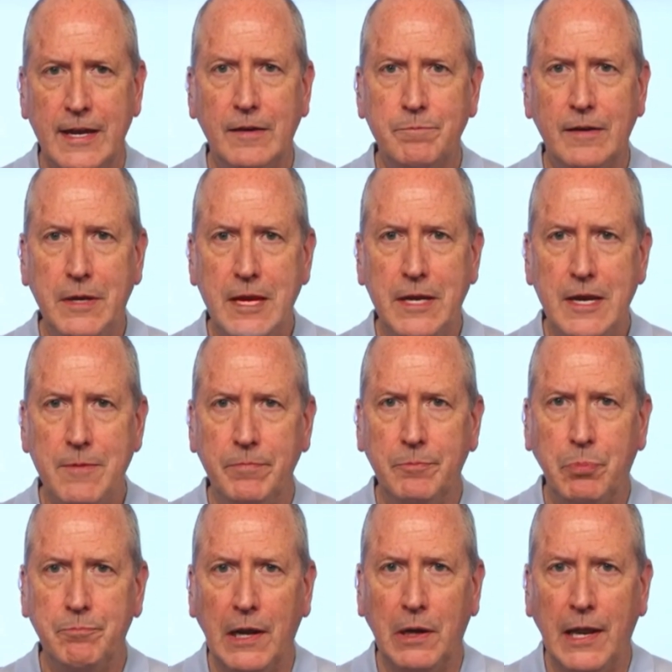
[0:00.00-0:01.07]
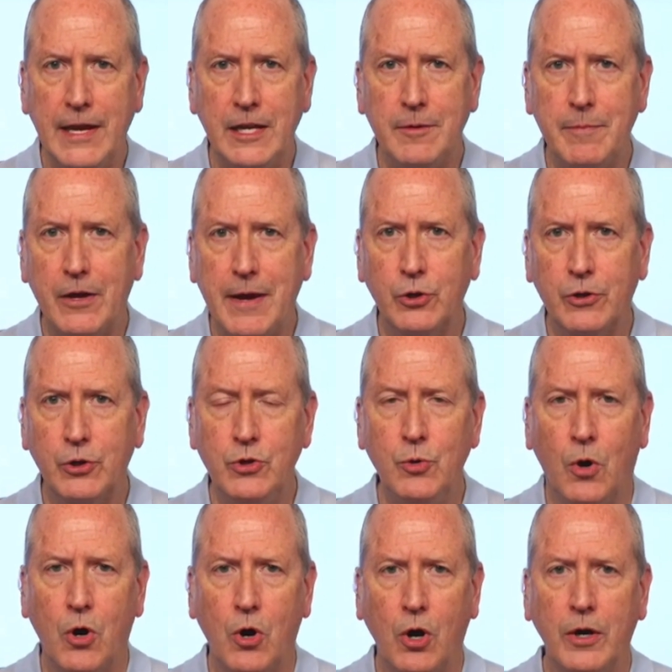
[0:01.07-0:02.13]
Be plain about who
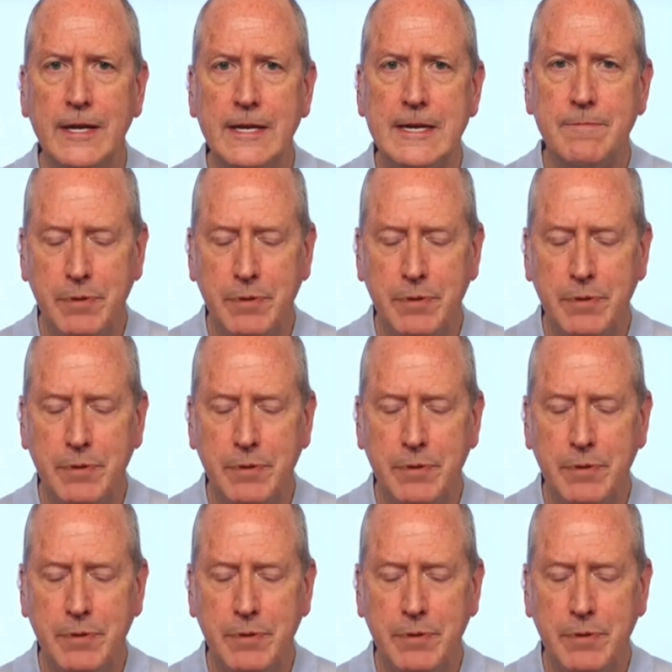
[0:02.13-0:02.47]
you are.